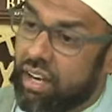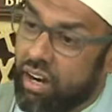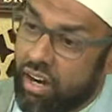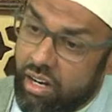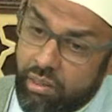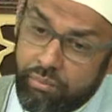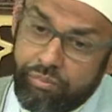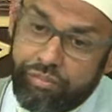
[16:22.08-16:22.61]

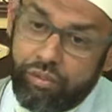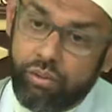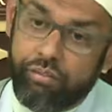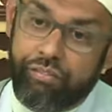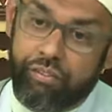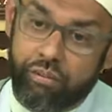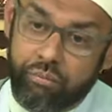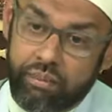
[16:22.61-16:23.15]
harmful
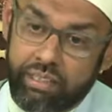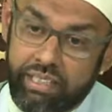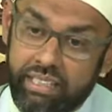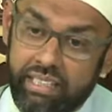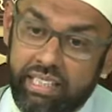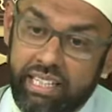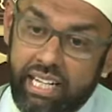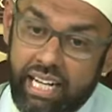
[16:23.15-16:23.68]
for me.
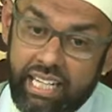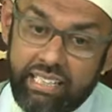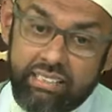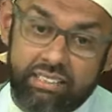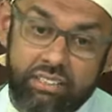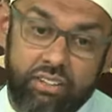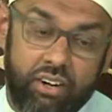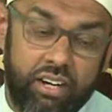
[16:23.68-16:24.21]

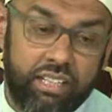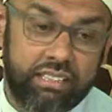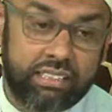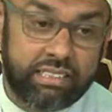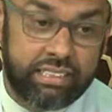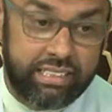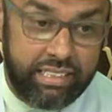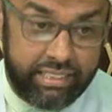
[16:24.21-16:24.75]
Hence,
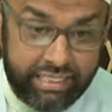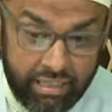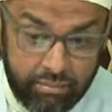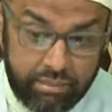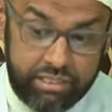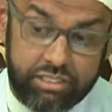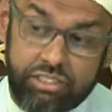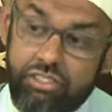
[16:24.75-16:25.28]
God's
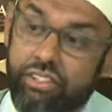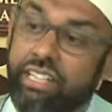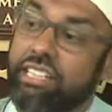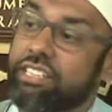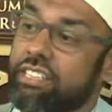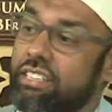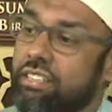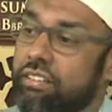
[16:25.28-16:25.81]

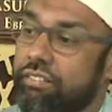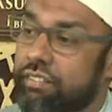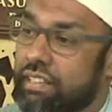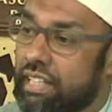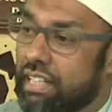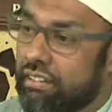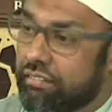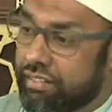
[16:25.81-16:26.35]
demonstration of
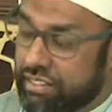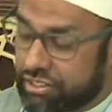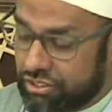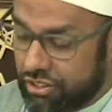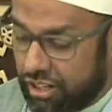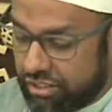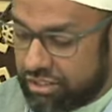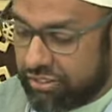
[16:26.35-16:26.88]
love is
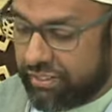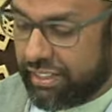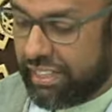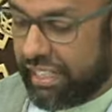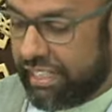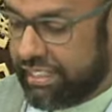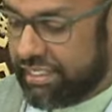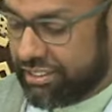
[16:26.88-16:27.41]
not
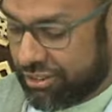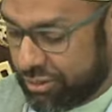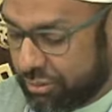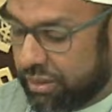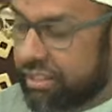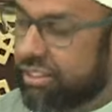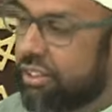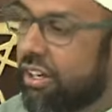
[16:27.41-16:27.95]
related to
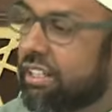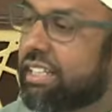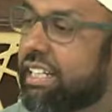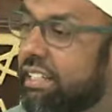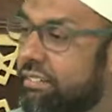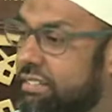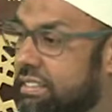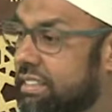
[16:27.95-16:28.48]
what God
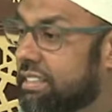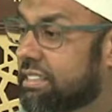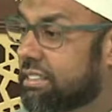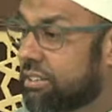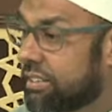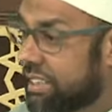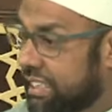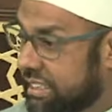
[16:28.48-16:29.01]
gives us
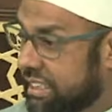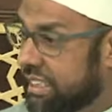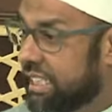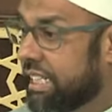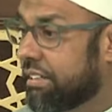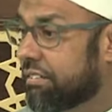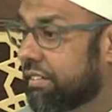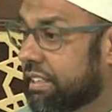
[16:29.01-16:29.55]
or doesn't
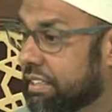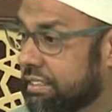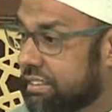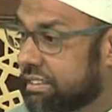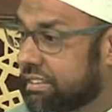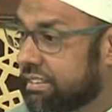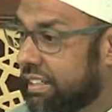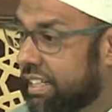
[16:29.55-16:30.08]
give
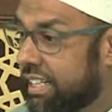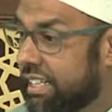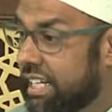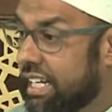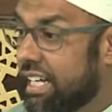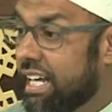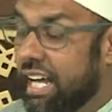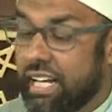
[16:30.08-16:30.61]
us, right?
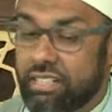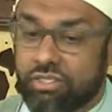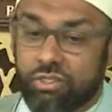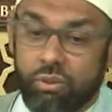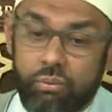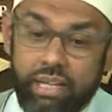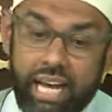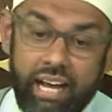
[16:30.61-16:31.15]
And
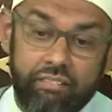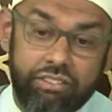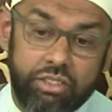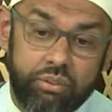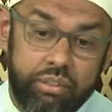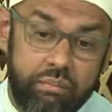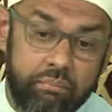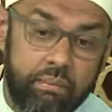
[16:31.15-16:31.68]
so we have
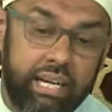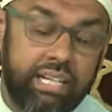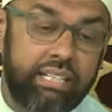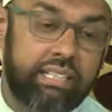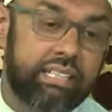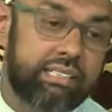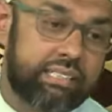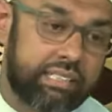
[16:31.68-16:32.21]
to
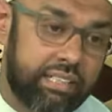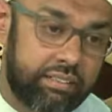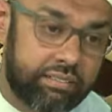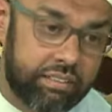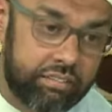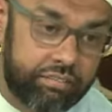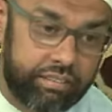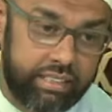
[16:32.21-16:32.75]
remind ourselves
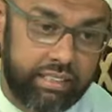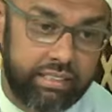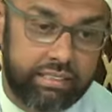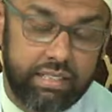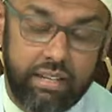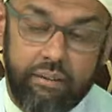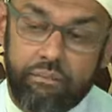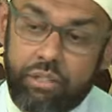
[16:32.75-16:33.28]
of this,
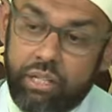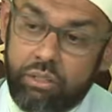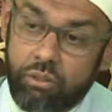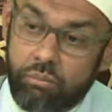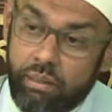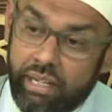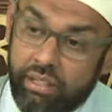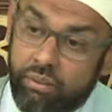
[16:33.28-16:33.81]
that no
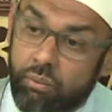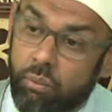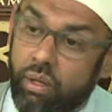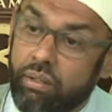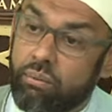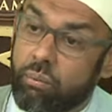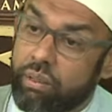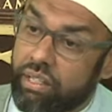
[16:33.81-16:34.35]
matter
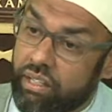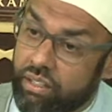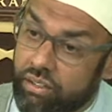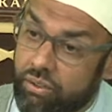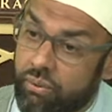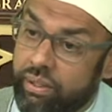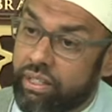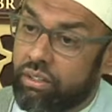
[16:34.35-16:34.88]
what we are
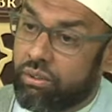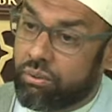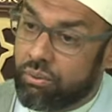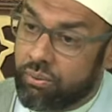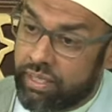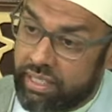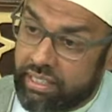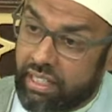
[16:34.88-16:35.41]
going
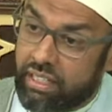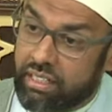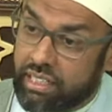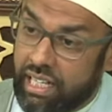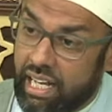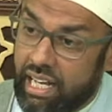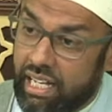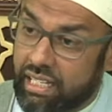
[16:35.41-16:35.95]
through in our
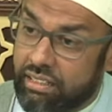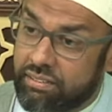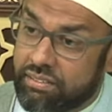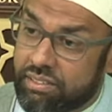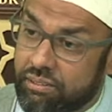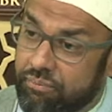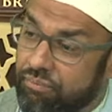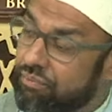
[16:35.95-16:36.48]

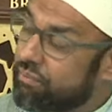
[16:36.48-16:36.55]
lives,